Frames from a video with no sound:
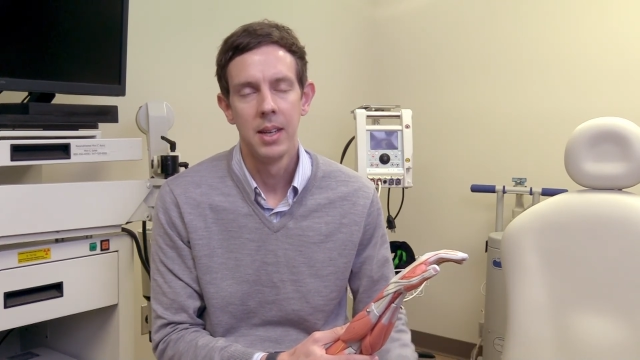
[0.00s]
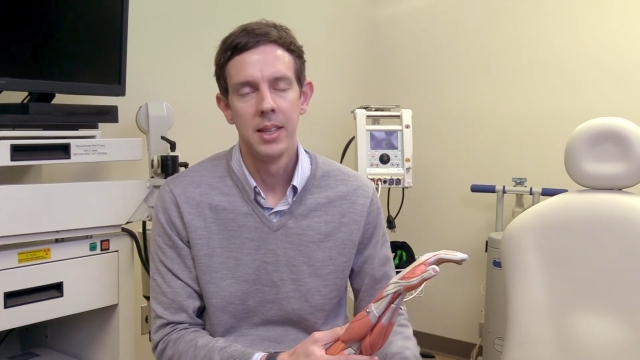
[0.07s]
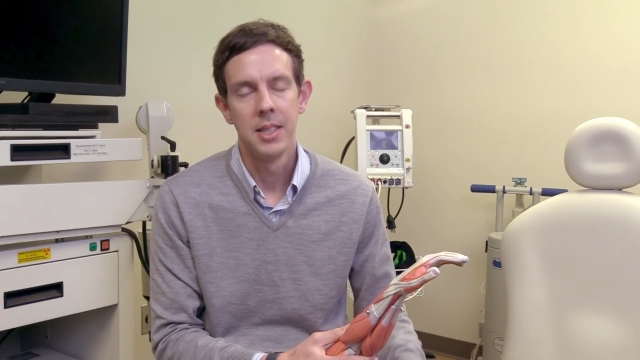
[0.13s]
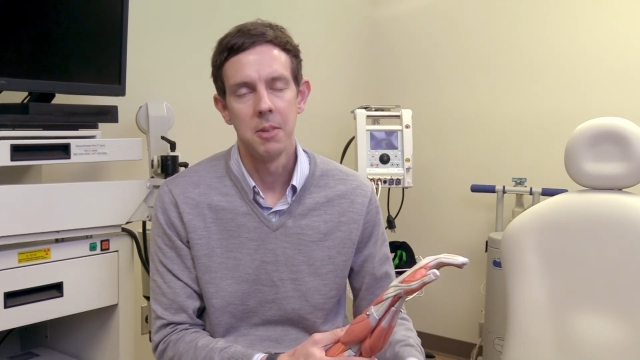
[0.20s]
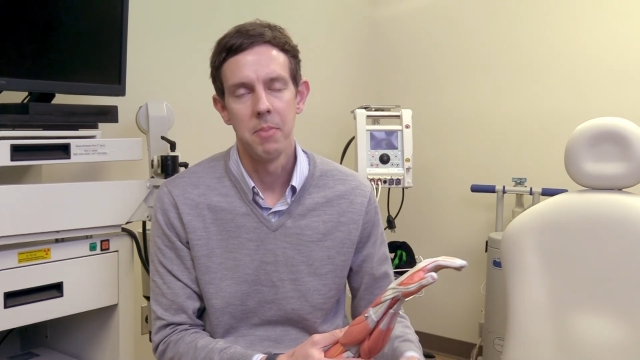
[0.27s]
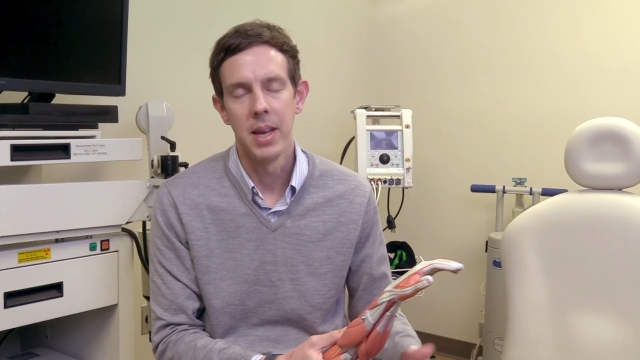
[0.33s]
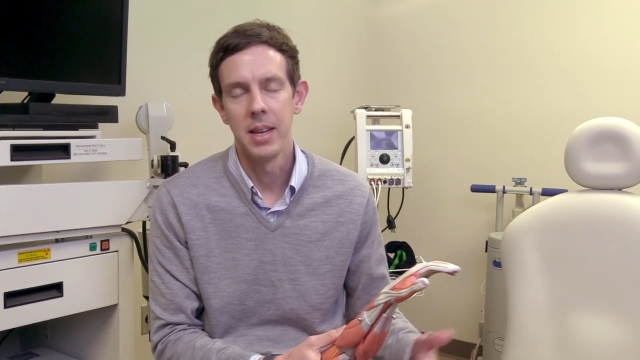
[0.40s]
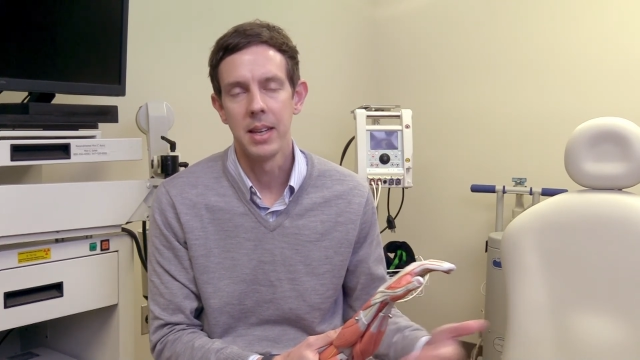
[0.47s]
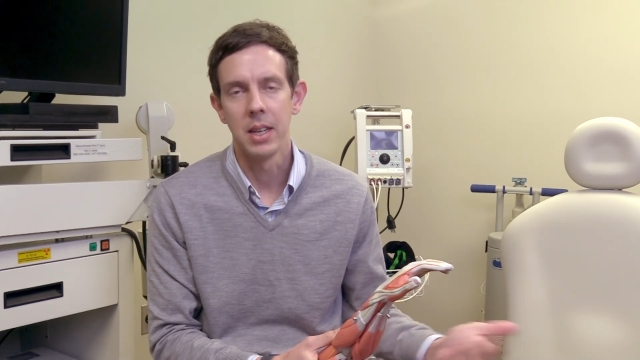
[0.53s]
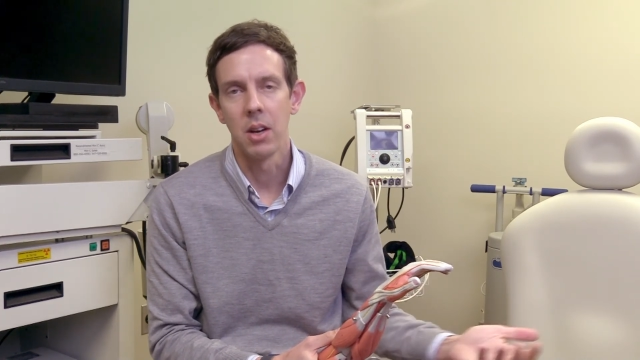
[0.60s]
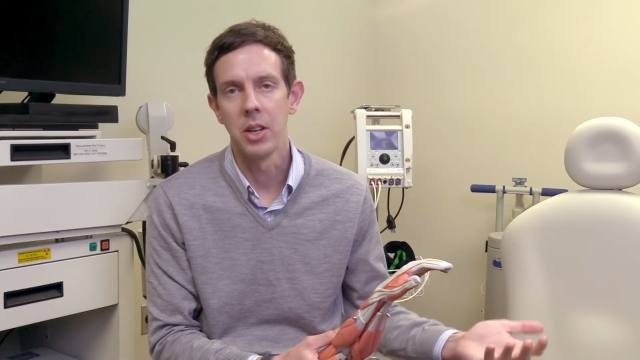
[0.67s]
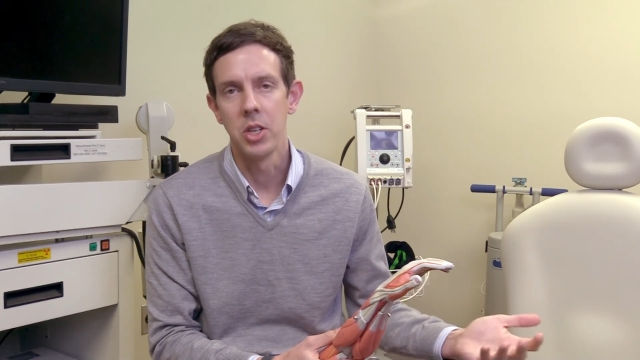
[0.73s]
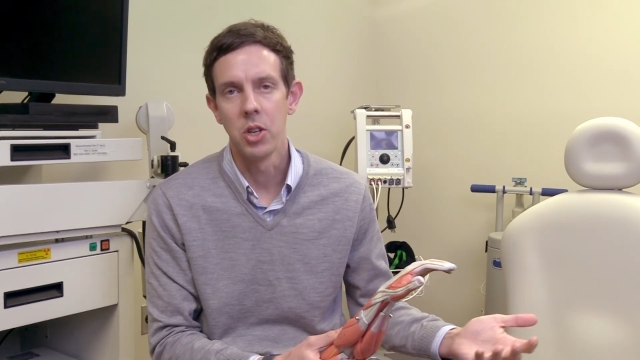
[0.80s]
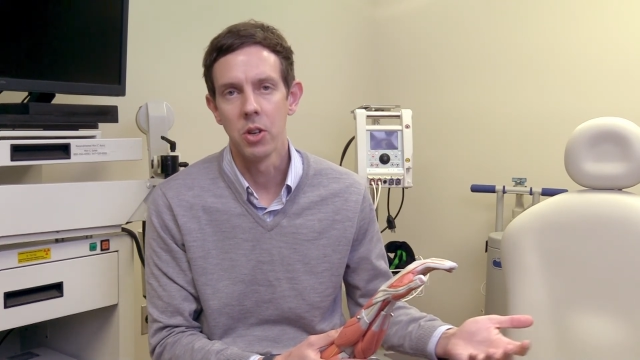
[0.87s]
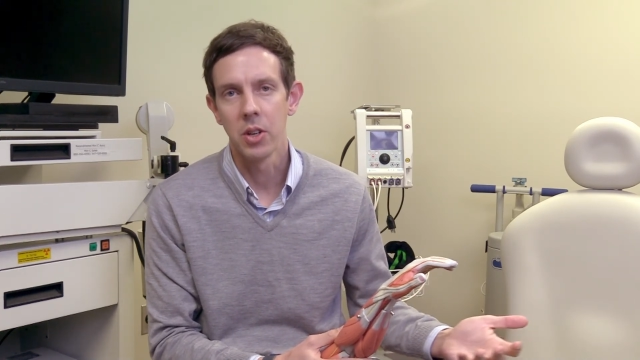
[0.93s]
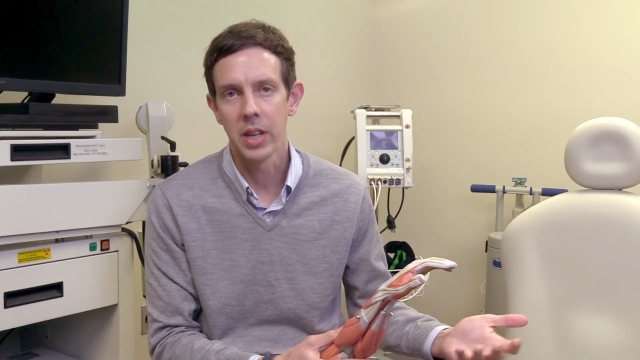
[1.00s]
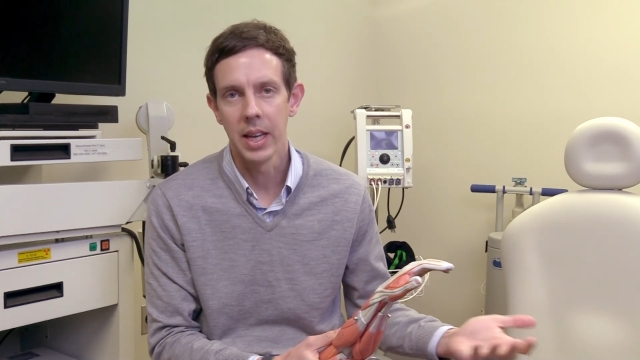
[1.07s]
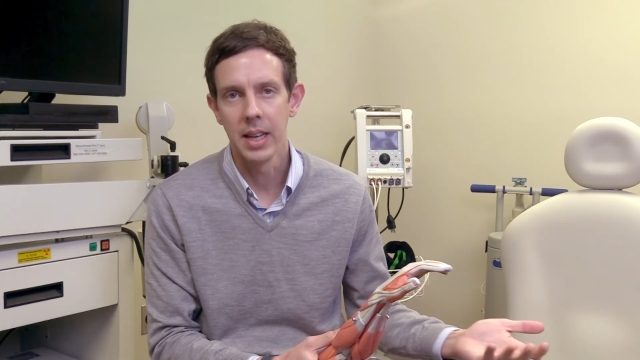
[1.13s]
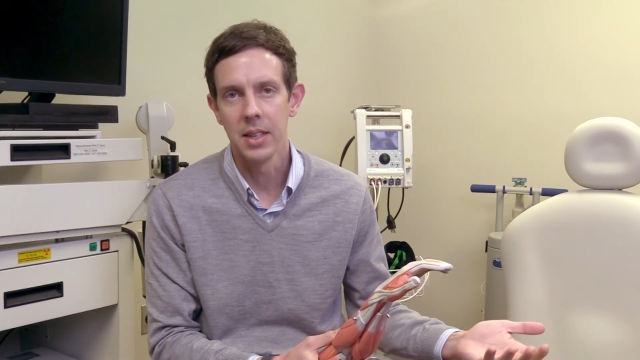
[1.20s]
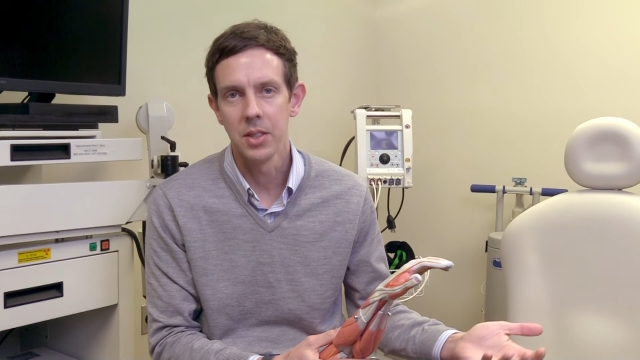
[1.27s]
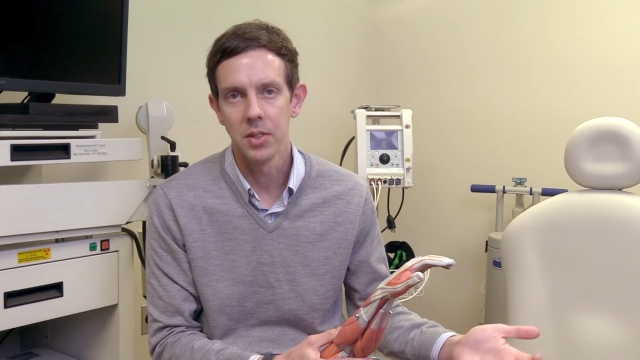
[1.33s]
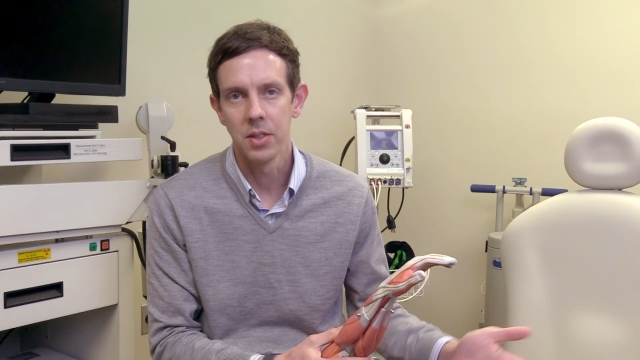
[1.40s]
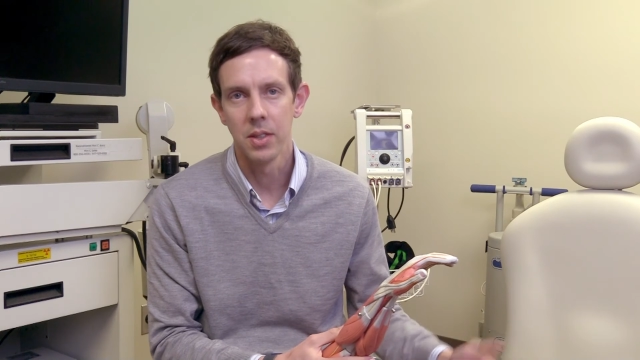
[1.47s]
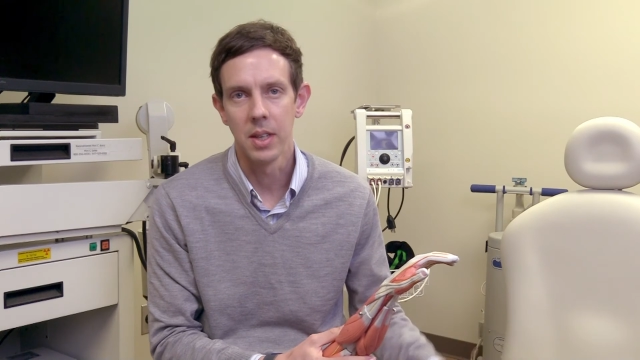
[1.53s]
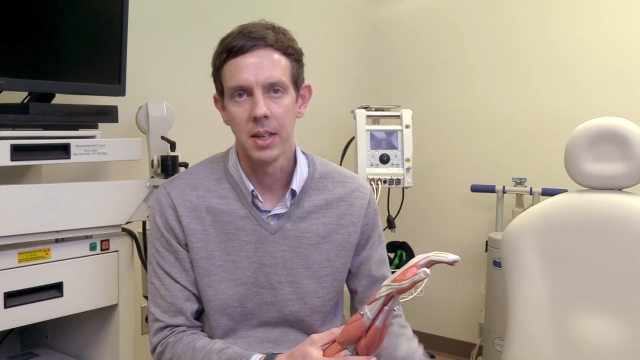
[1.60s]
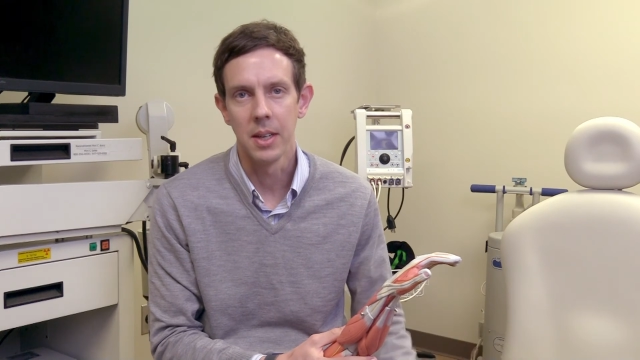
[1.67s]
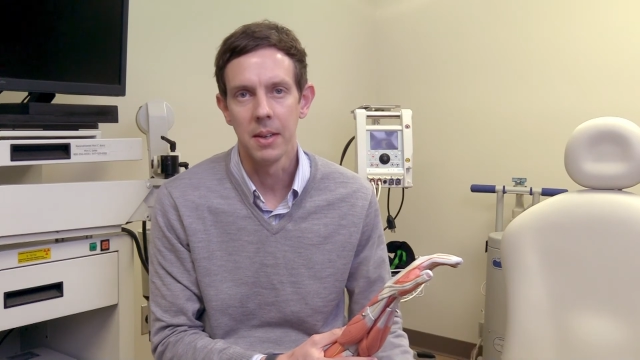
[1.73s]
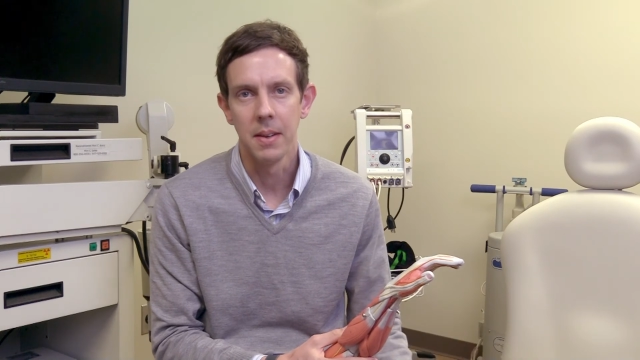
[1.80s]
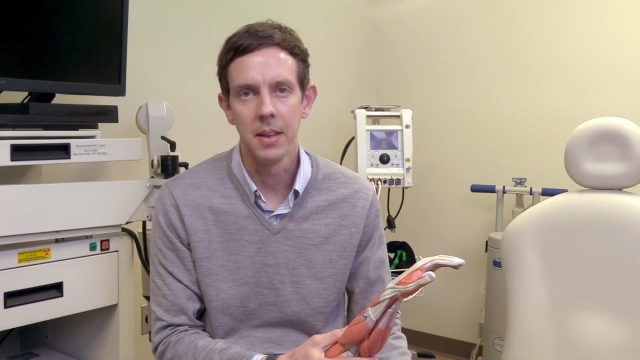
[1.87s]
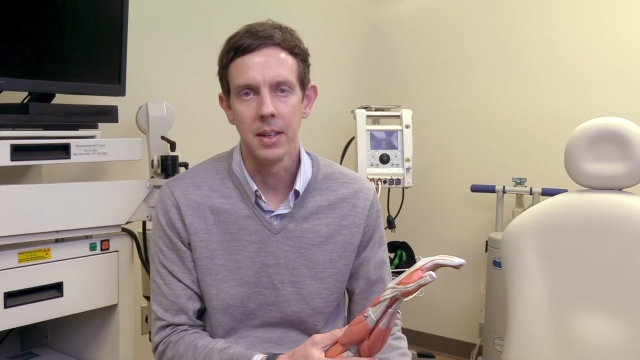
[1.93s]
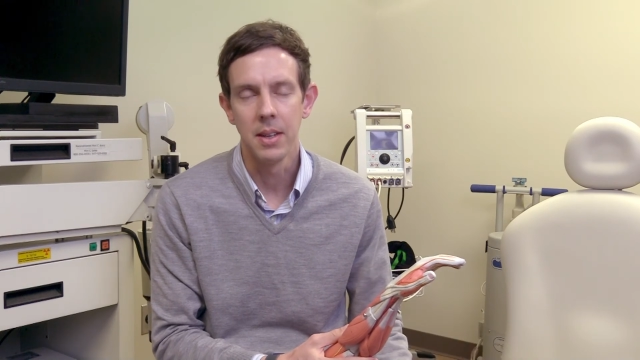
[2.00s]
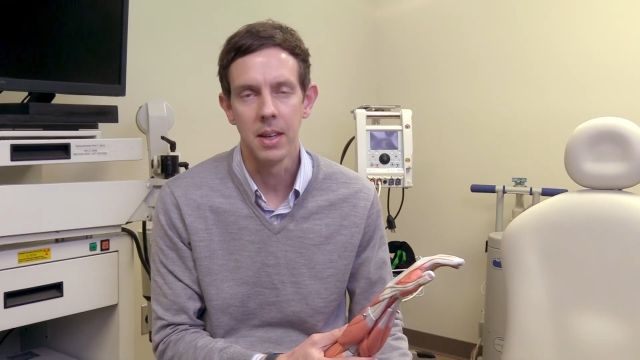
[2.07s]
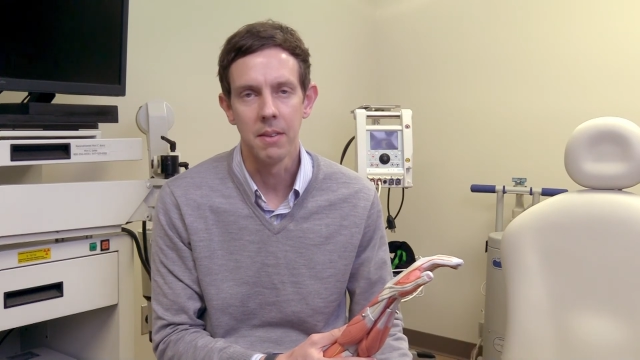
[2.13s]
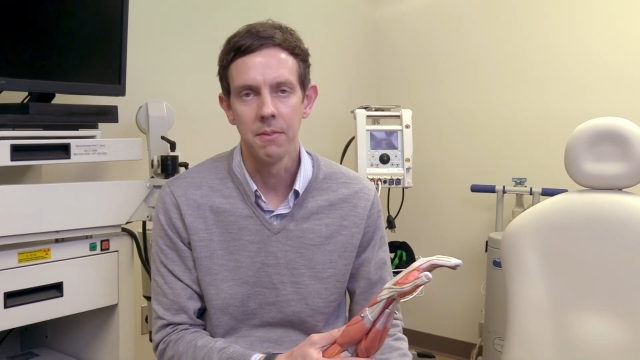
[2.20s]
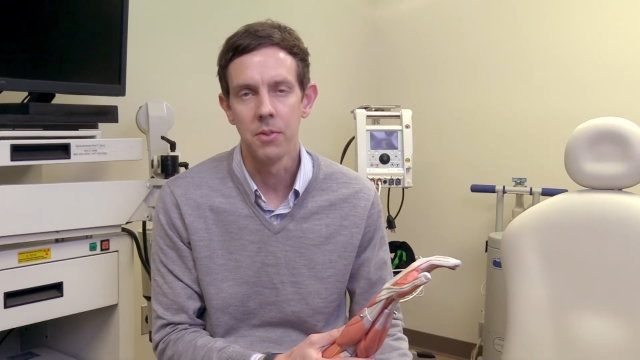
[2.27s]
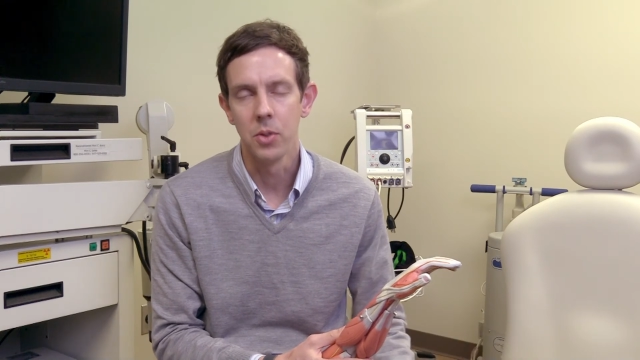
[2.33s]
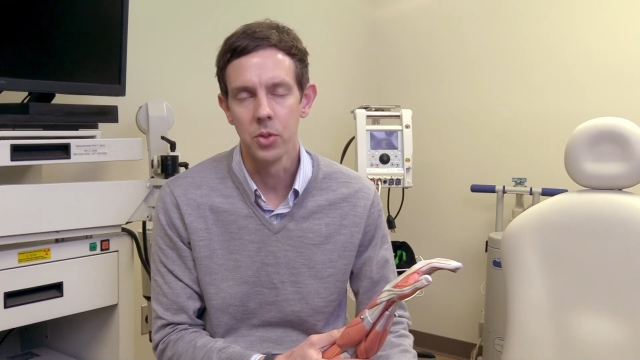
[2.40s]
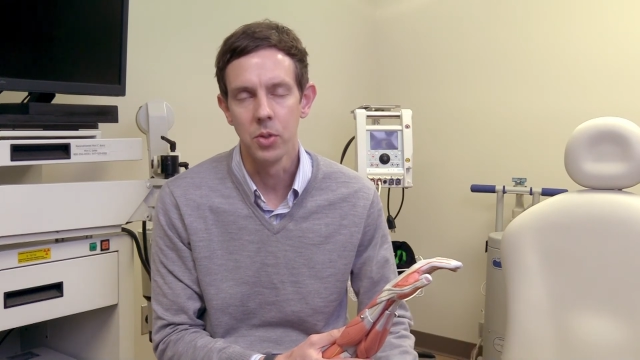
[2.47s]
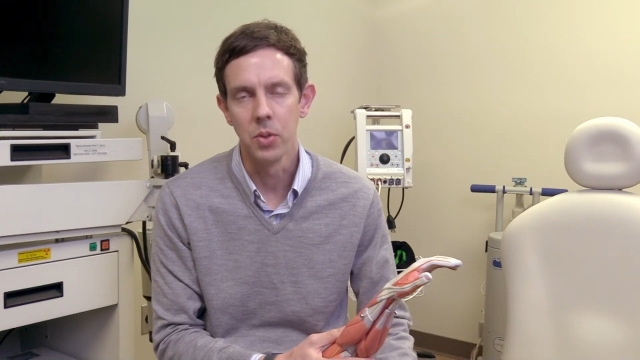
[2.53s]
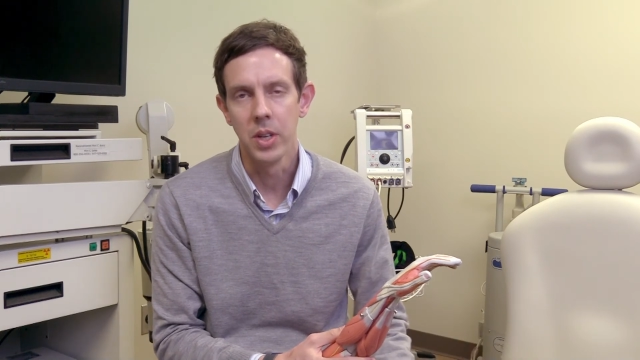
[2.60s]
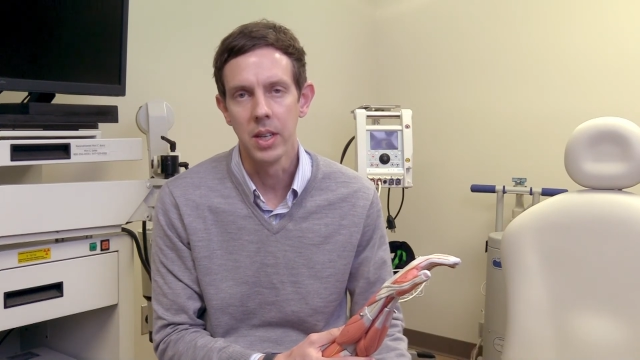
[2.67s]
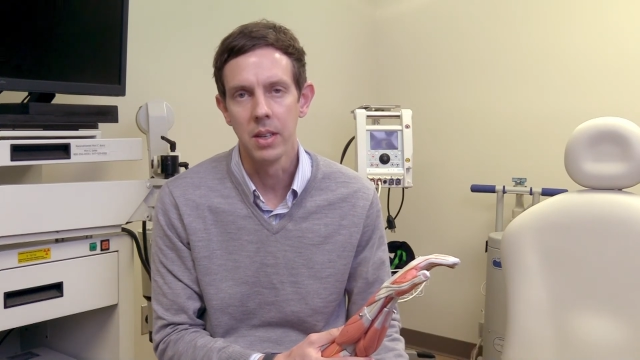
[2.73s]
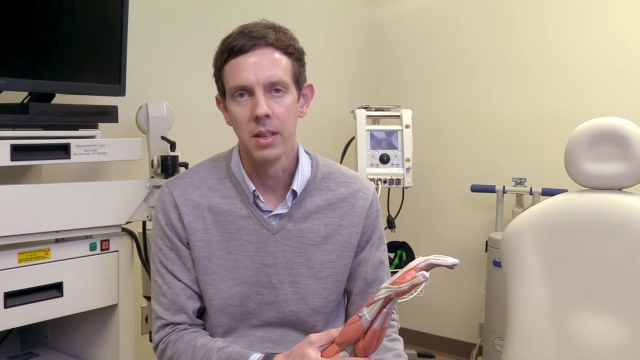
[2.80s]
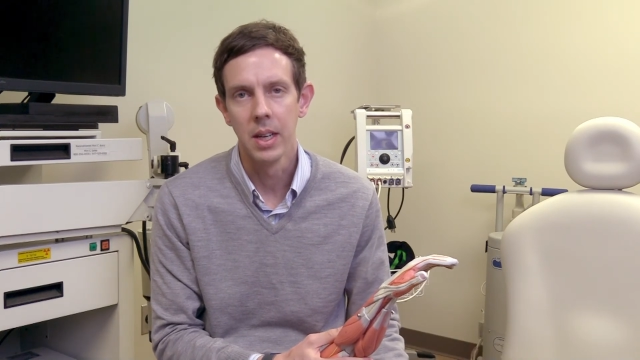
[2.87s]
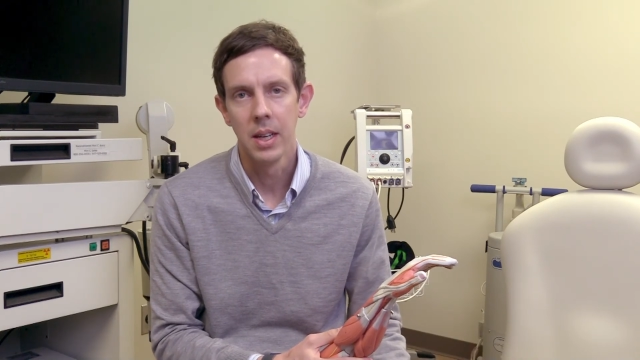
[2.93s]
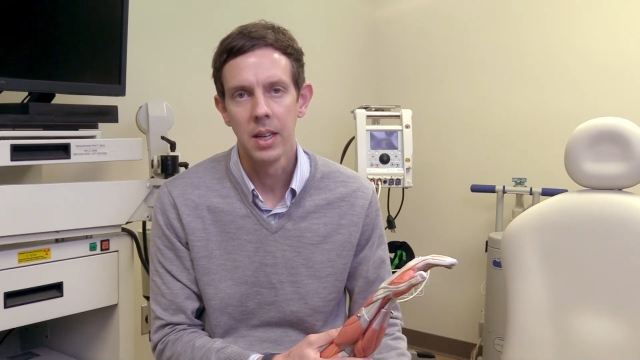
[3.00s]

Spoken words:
depending on your case, at full duty.